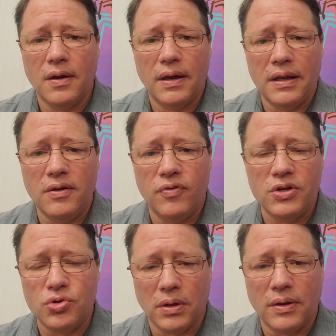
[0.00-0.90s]

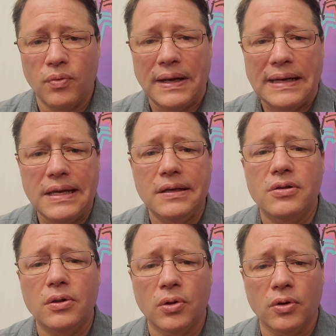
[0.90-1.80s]
Individually, we need
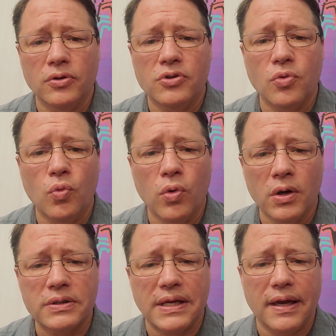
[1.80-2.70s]
to learn to
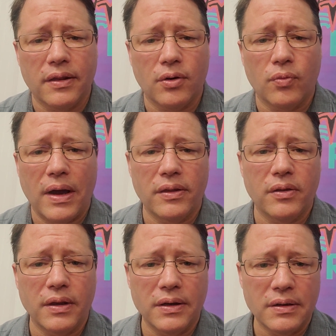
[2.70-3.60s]
work together rather
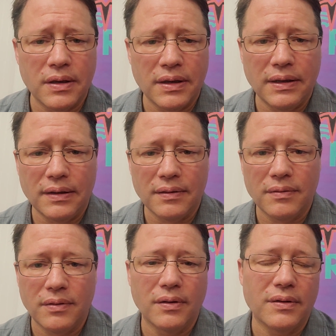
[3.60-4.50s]
than
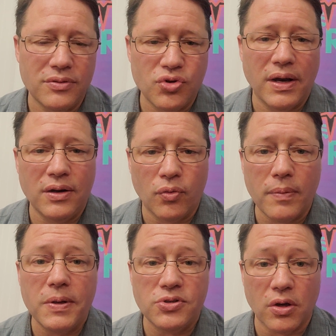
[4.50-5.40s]
trying to
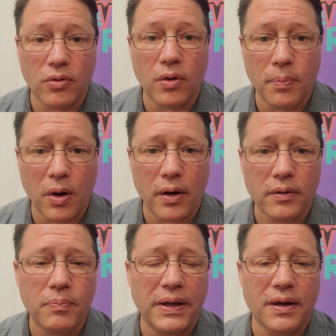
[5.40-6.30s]
rip each other apart
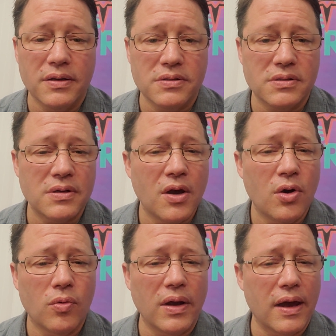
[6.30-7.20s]
because
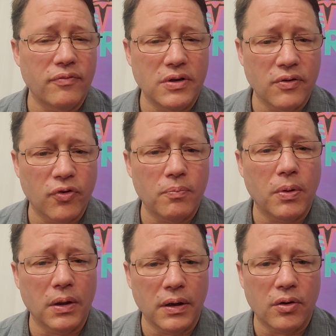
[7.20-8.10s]
we have different
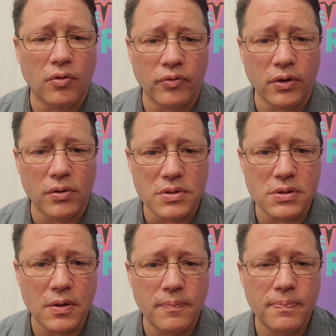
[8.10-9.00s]
political views.